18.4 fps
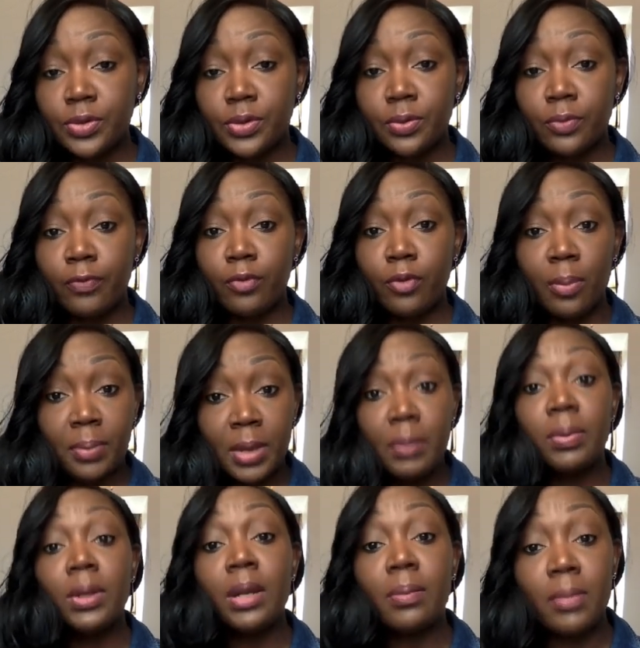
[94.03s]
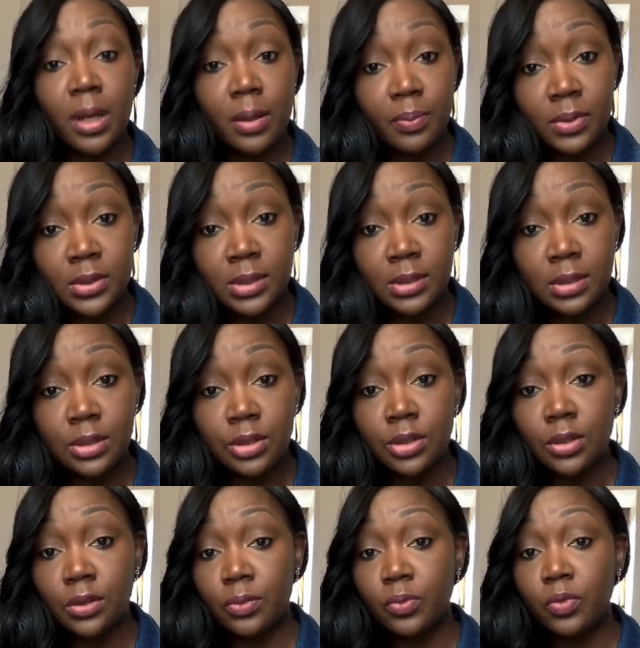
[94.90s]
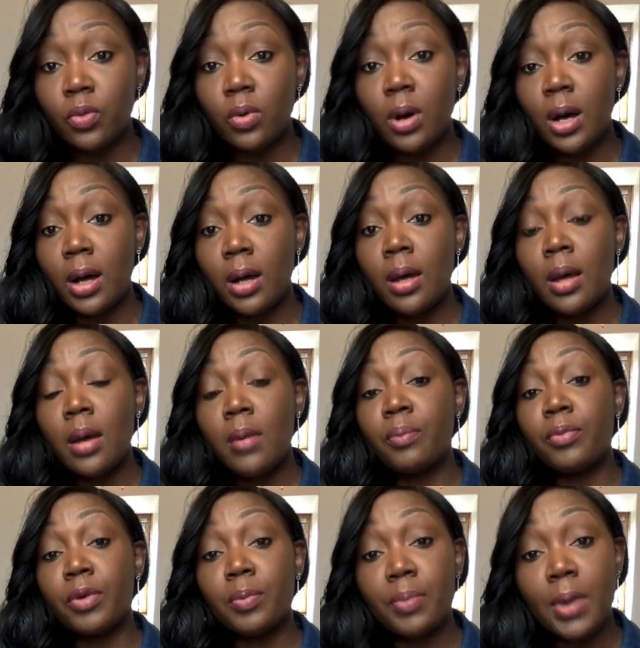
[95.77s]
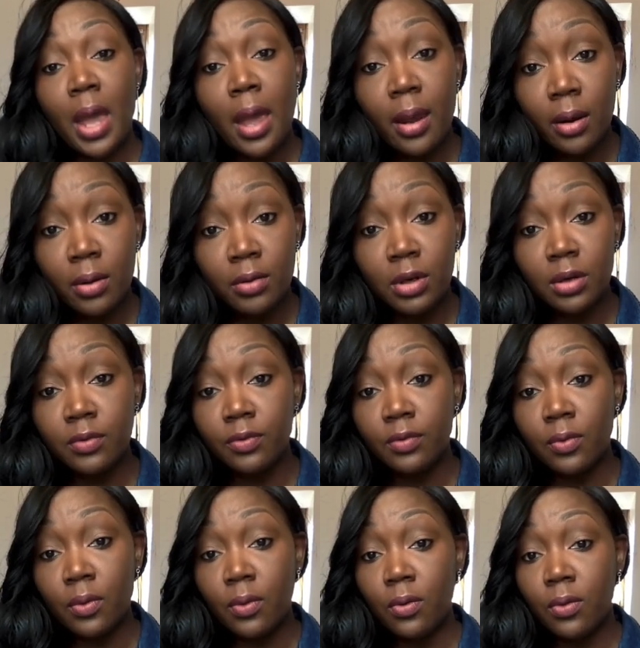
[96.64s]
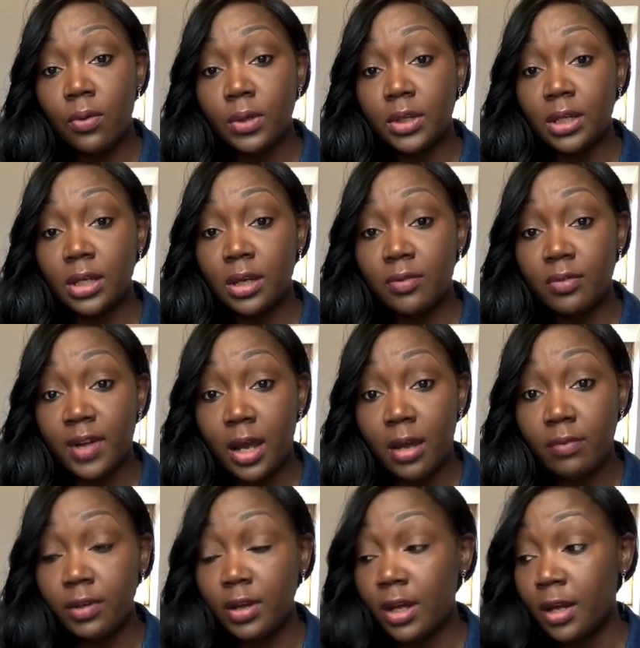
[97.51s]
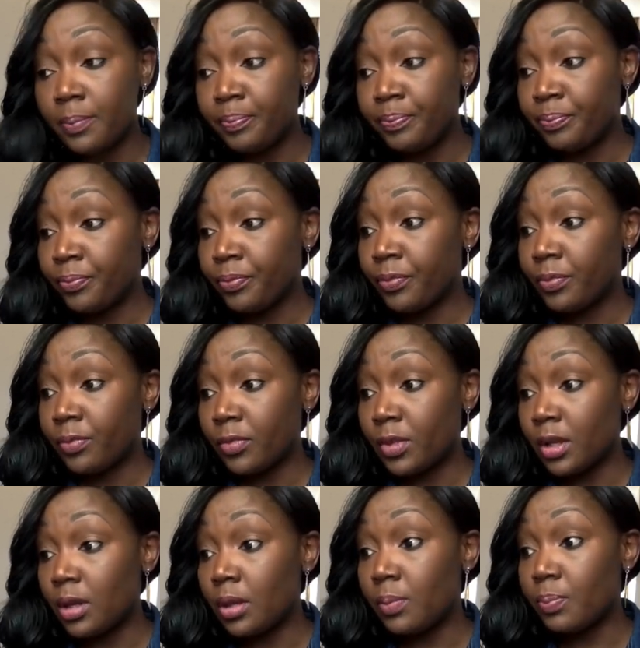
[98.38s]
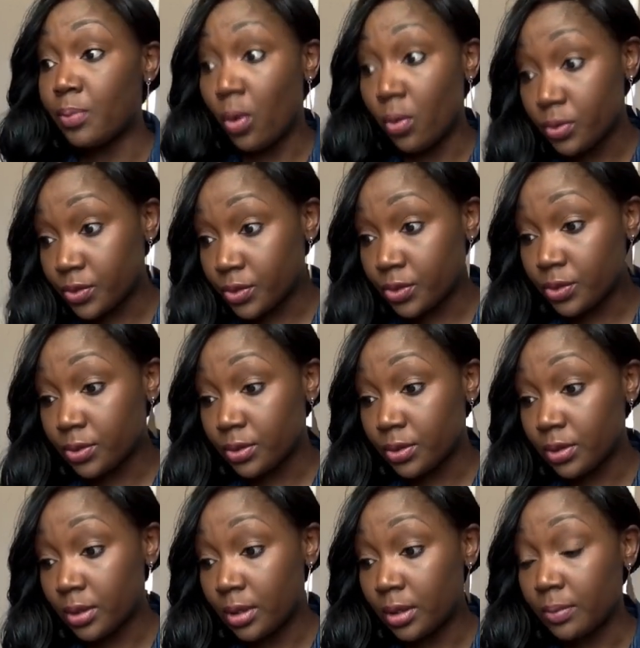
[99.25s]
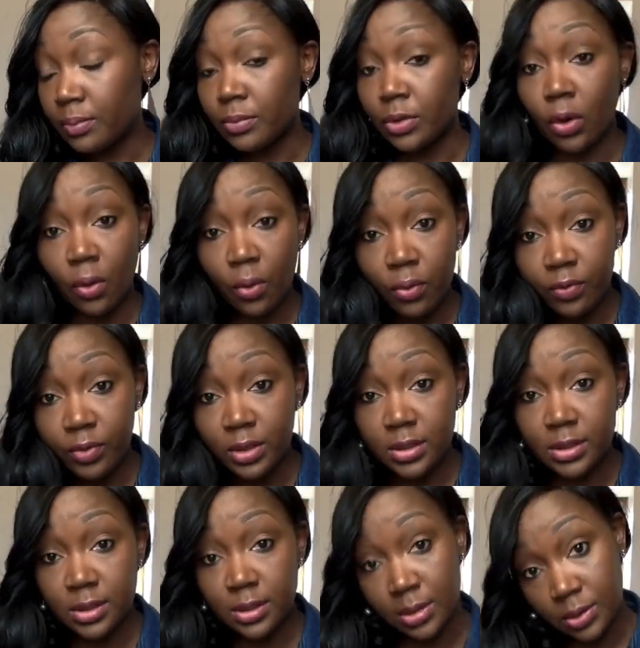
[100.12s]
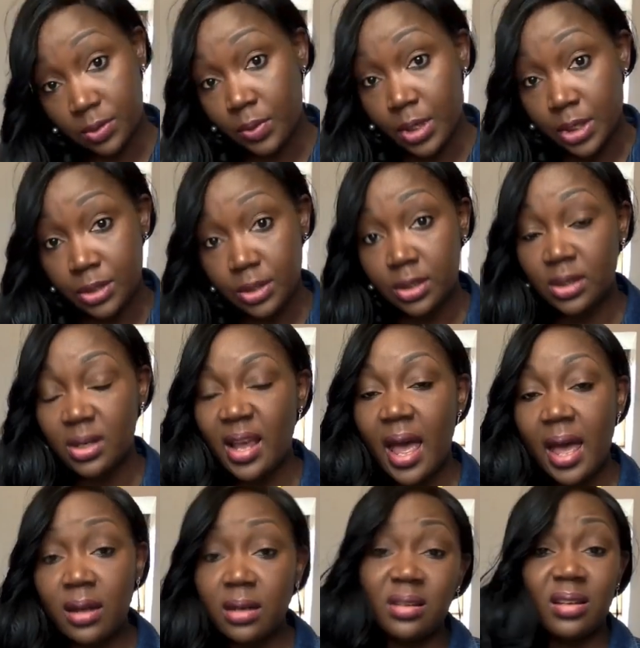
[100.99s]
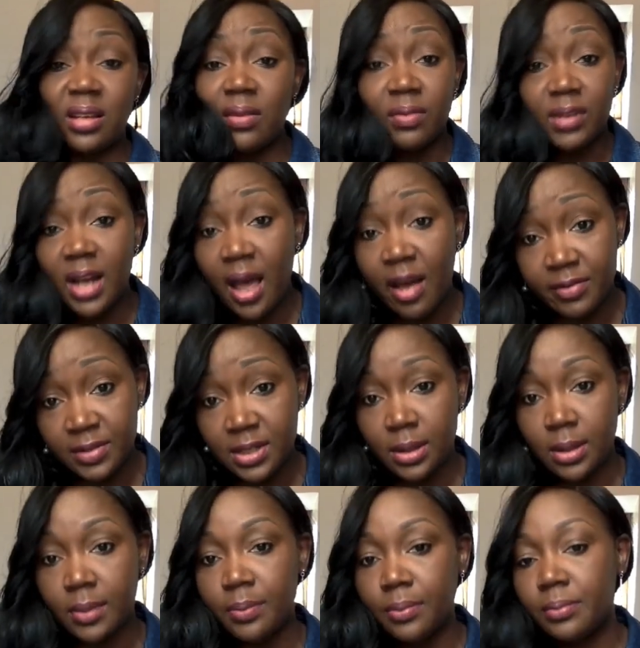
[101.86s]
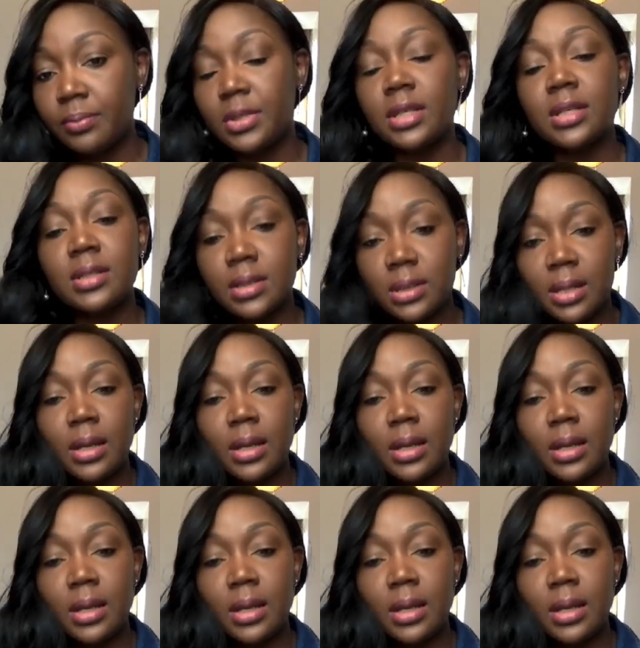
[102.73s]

for people in my position who are preparing for their Viva post COVID situation and even after, because